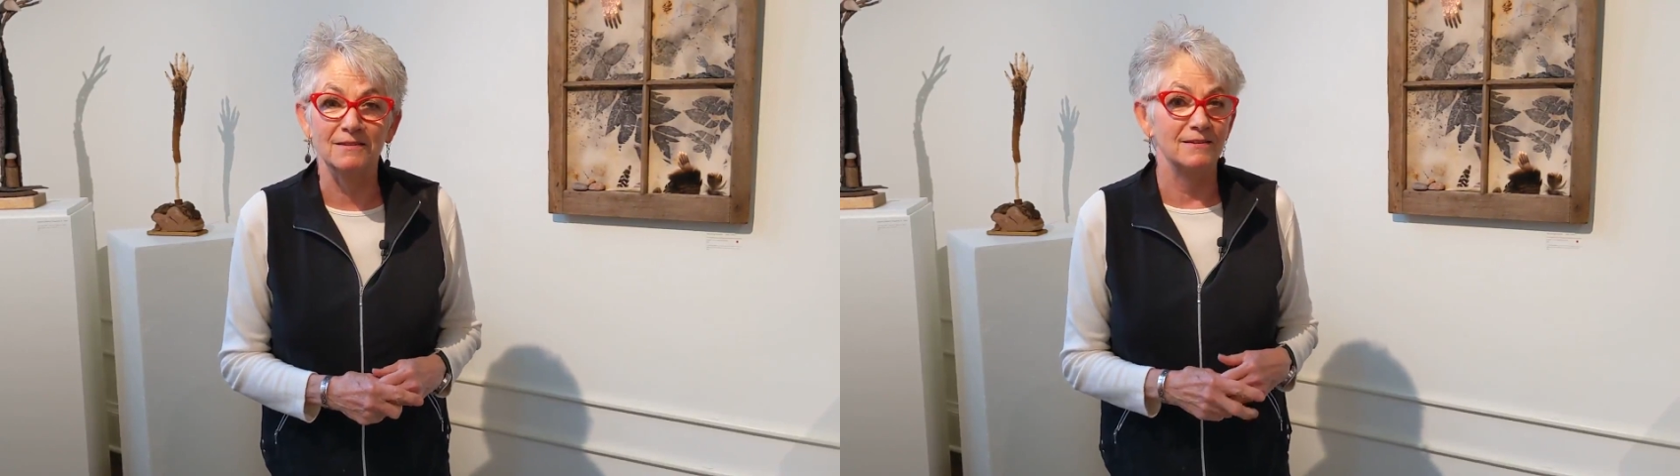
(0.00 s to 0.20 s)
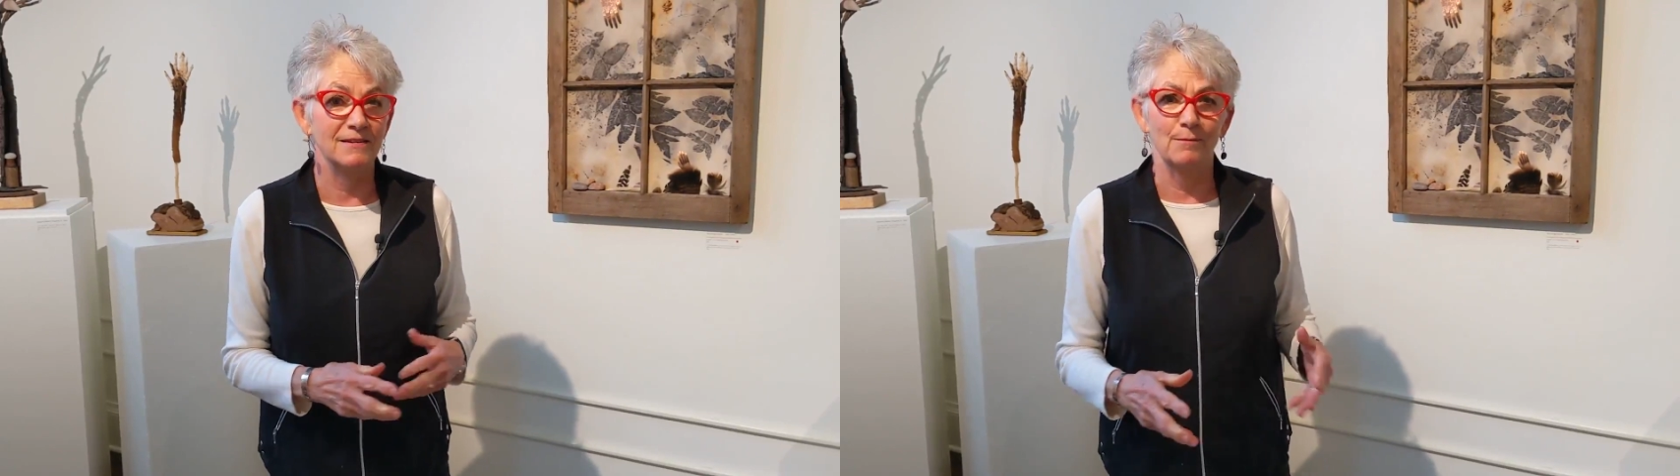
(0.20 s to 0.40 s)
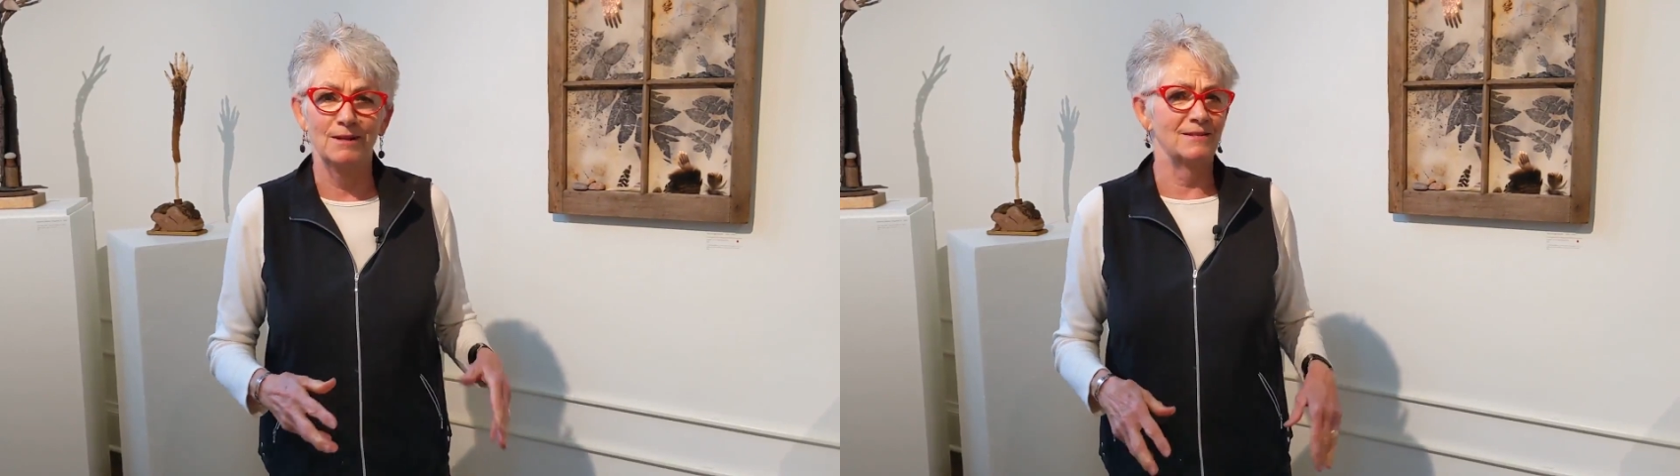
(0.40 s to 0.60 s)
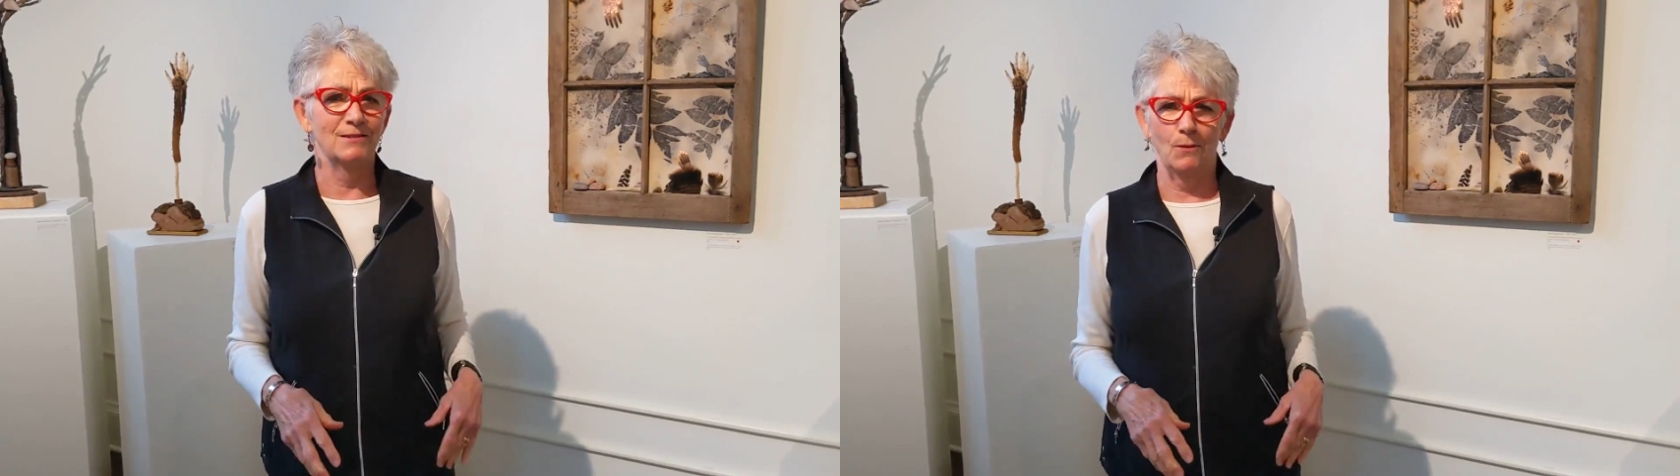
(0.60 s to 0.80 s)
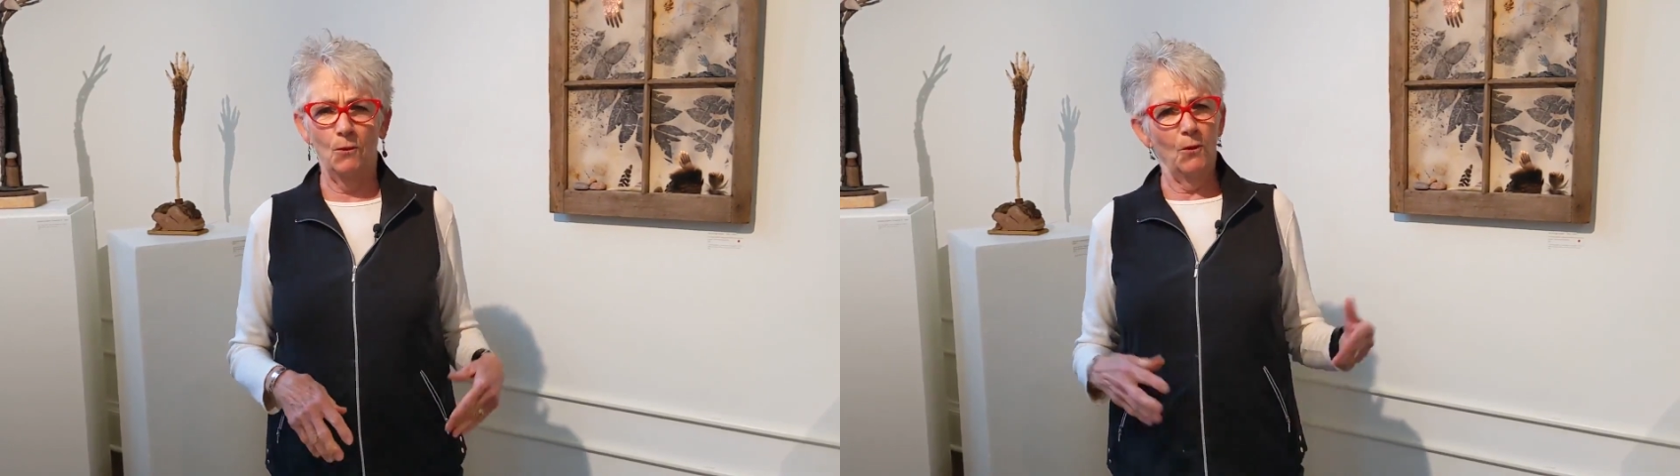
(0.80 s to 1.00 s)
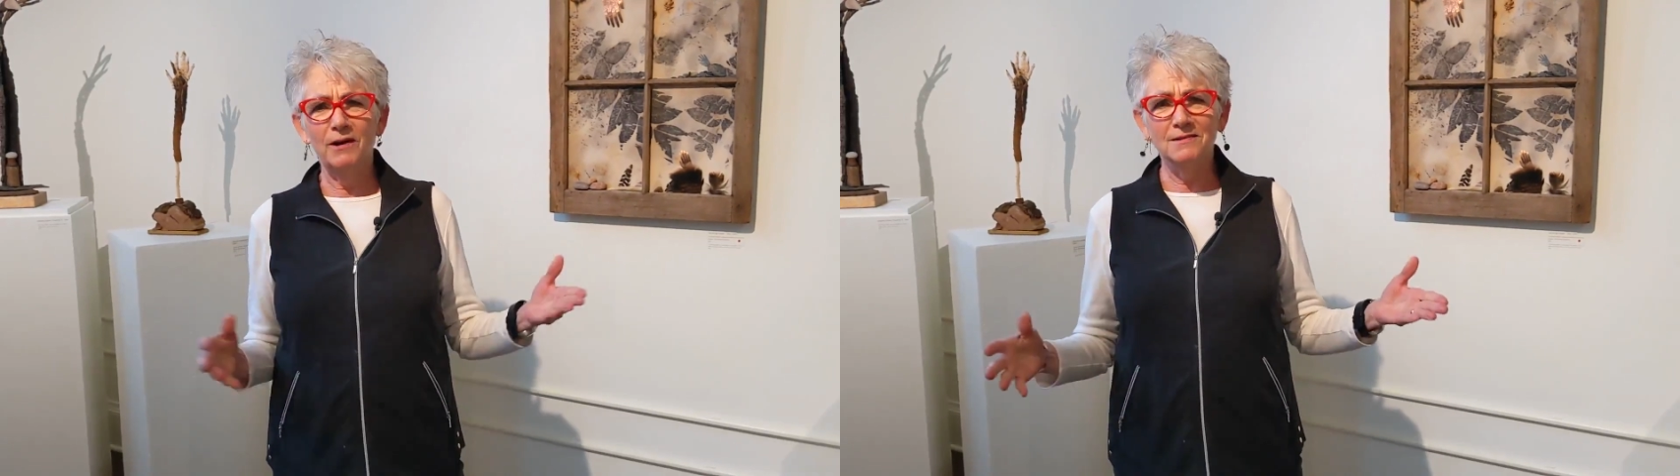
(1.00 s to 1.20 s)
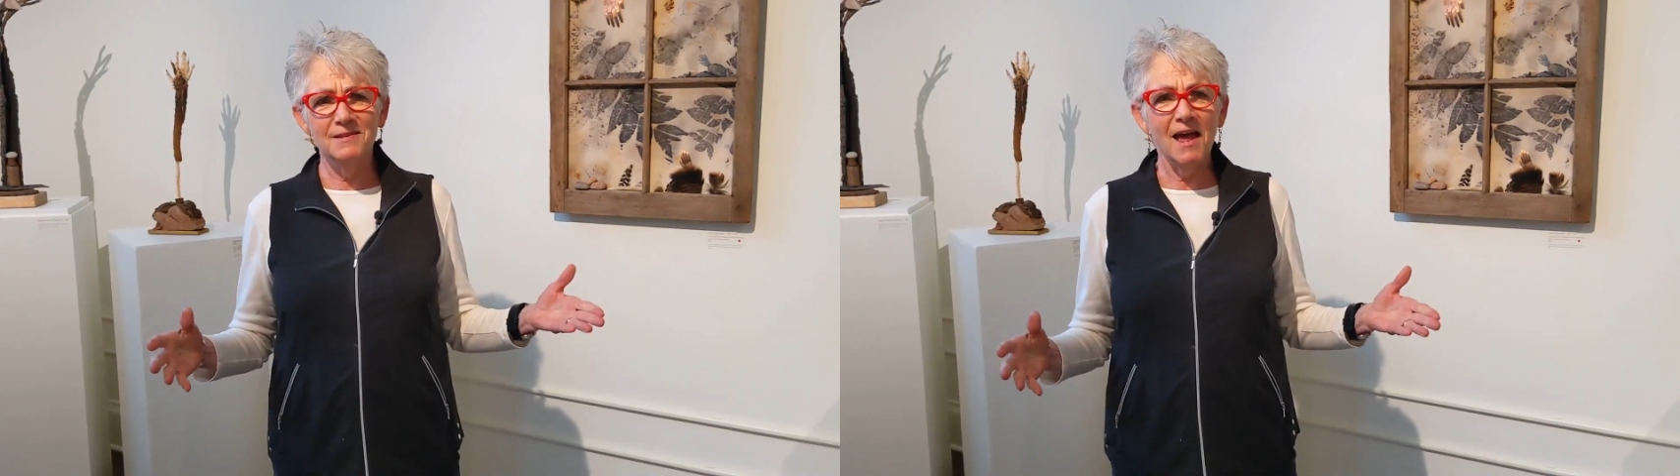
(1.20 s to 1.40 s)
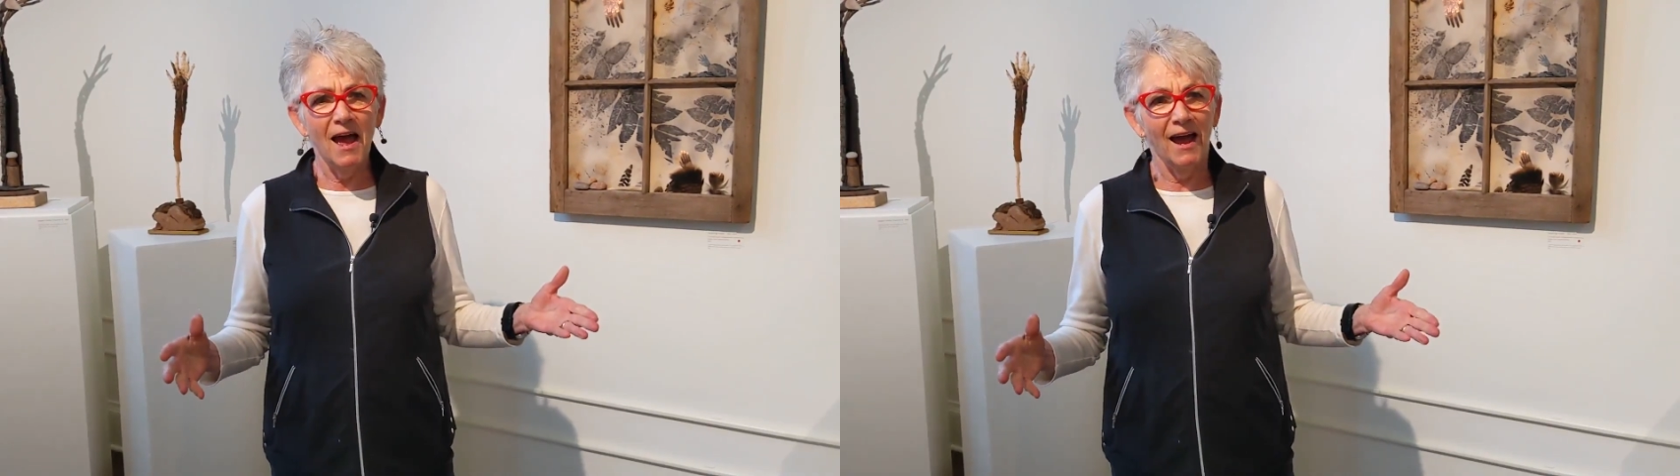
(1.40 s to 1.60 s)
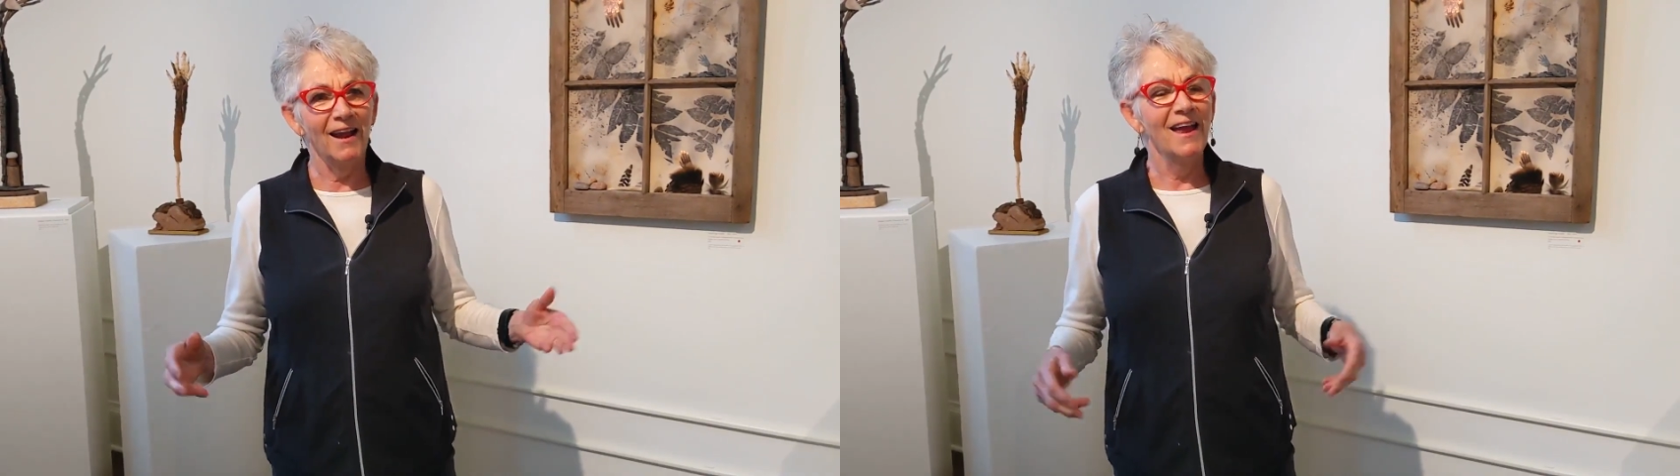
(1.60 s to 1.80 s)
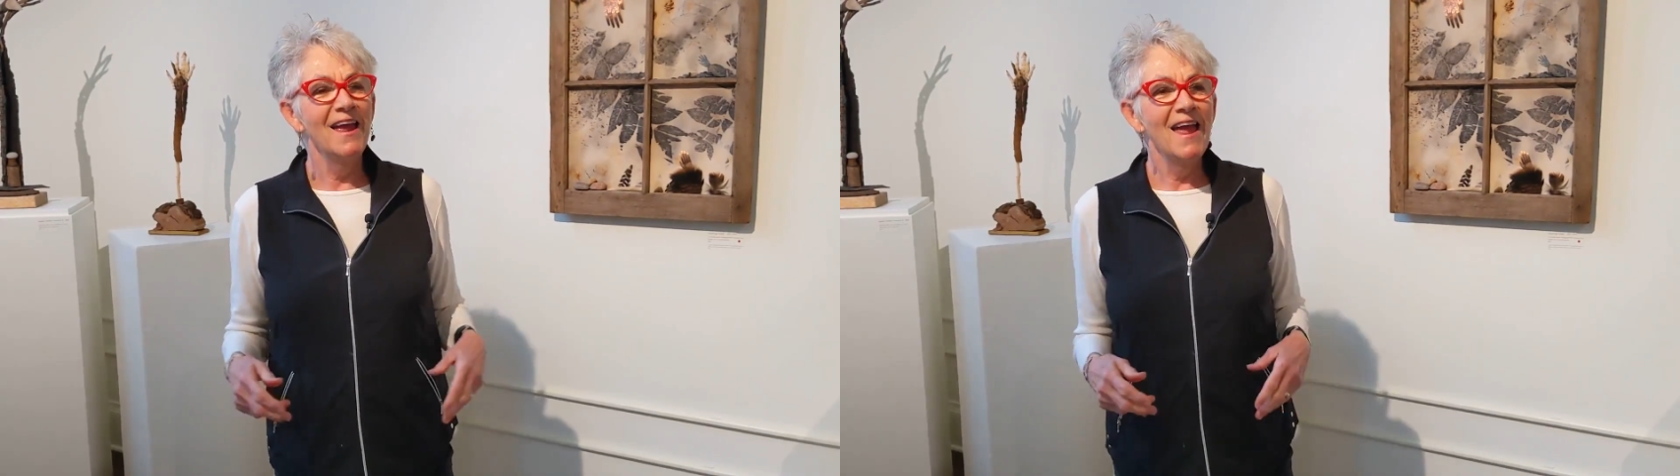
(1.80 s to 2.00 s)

and somebody says, well, what is that?